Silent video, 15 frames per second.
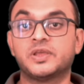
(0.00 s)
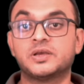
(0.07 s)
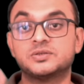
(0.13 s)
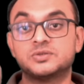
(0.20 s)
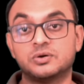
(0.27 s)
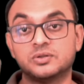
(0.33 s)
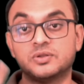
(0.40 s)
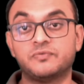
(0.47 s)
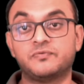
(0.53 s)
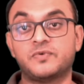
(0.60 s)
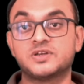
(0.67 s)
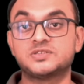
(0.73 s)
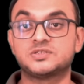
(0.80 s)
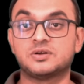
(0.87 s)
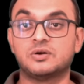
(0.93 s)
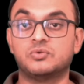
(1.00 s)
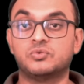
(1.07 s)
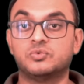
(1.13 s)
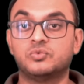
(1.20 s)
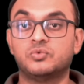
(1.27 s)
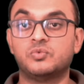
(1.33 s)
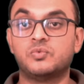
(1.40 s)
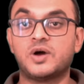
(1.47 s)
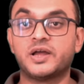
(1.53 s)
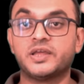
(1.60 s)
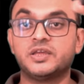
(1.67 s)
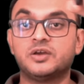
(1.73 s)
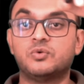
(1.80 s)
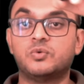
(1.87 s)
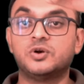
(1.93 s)
So the first curve, y
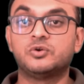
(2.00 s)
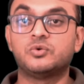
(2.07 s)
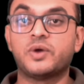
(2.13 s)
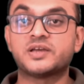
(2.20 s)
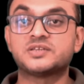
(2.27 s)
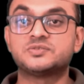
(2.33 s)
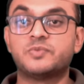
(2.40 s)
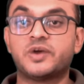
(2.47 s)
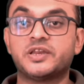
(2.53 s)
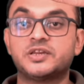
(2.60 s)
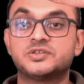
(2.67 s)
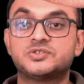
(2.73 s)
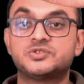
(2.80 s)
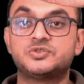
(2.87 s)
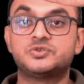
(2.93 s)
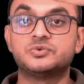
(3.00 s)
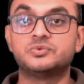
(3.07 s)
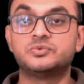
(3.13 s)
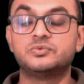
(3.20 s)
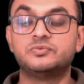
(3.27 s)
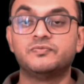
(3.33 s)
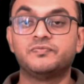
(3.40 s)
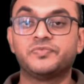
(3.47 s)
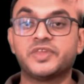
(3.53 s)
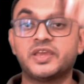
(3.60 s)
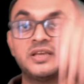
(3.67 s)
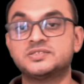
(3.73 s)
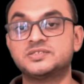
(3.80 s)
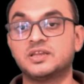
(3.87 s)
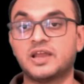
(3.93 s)
equal to x minus 2,
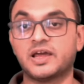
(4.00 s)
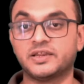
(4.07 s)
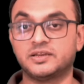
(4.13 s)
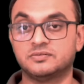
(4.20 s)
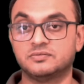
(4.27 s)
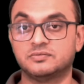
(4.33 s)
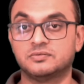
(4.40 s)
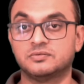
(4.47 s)
is the line.